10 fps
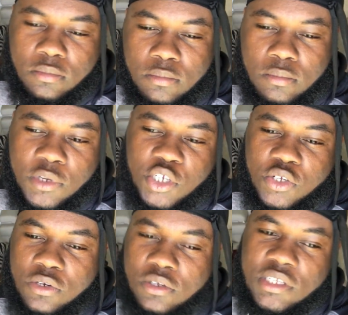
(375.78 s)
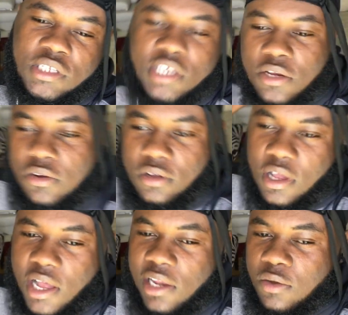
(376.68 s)
mission send on
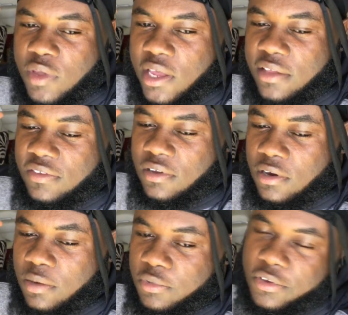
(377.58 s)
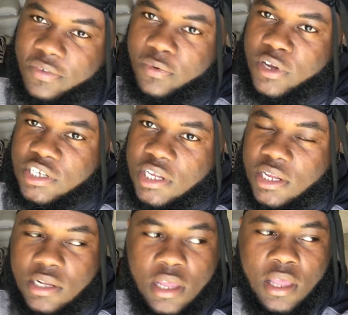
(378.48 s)
go all the way on Instagram, just watch
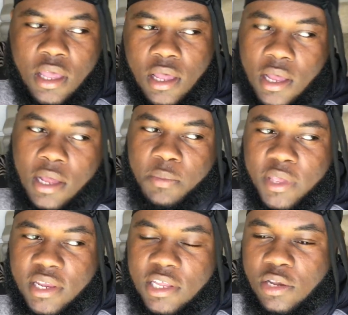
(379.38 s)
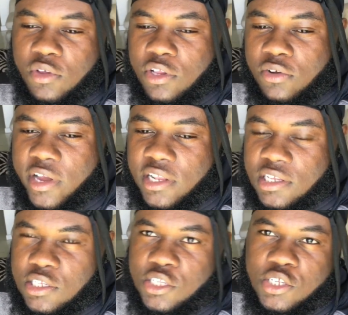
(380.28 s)
that. I mean, I deal with it right there,
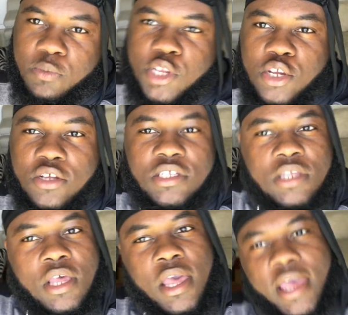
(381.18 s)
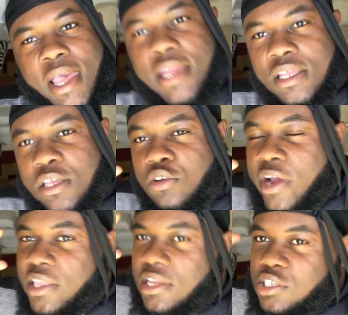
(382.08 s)
so I just edit it
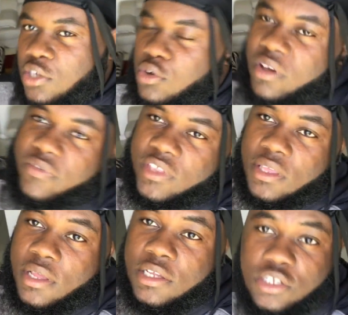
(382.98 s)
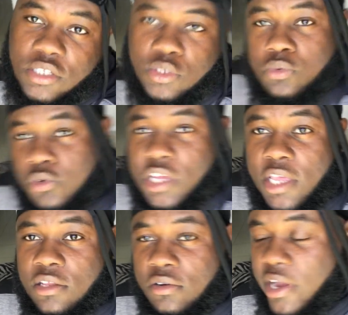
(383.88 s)
right there, so do everything and just want to
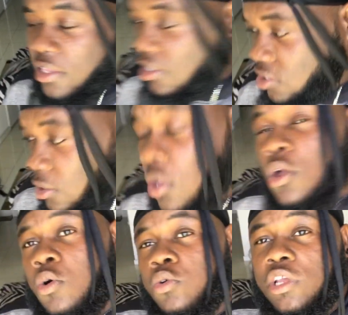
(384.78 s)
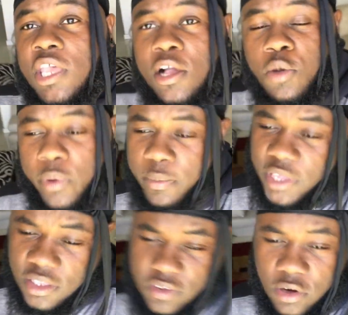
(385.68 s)
get it right there. So when you can go up on
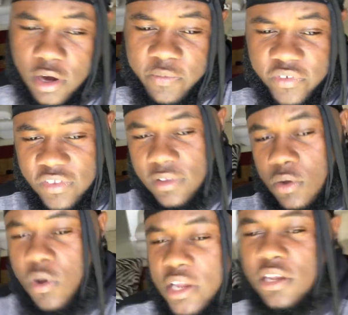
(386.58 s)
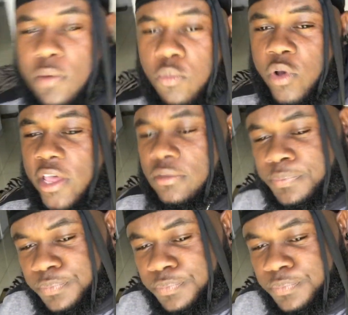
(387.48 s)
my Instagram to see the one them where